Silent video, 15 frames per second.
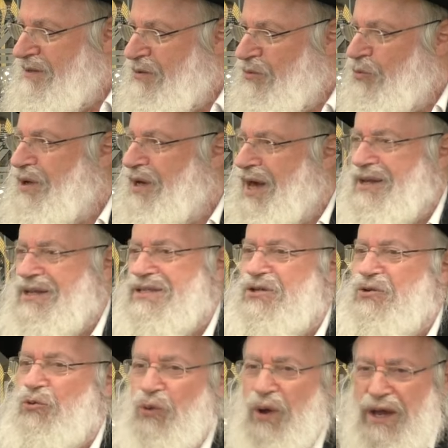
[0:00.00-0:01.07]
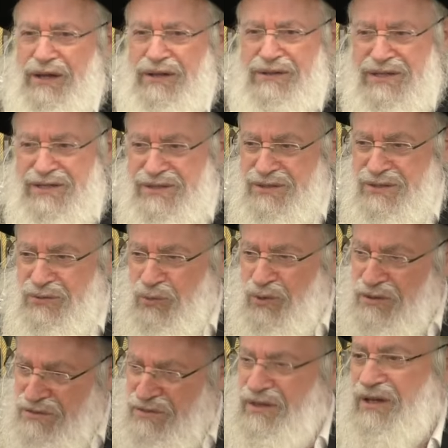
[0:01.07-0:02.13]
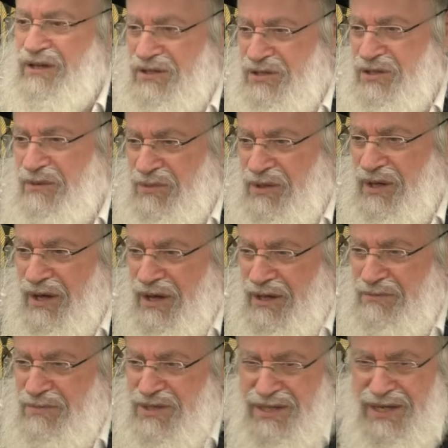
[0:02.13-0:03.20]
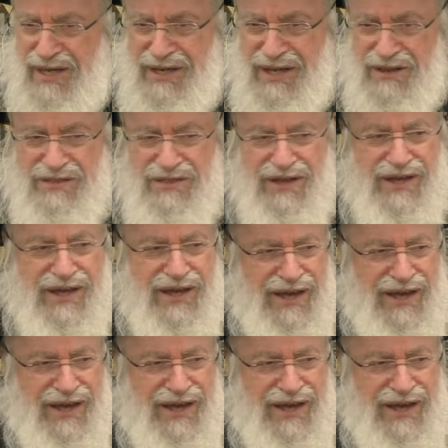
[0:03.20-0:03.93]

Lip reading: we're not as great as we think sometimes, and I think